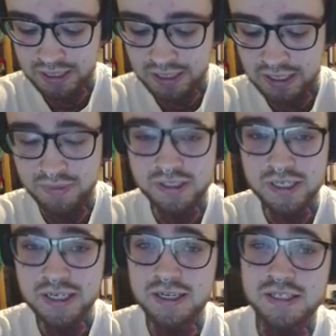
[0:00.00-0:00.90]
But
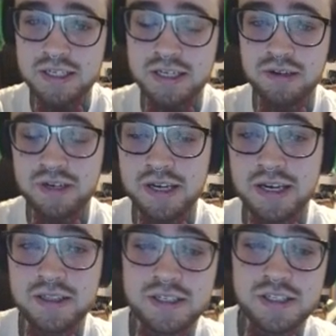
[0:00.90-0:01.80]
yeah, let's take a look
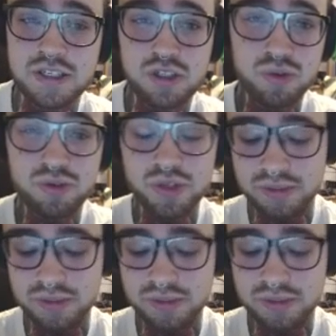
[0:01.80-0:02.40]
at his soul tree.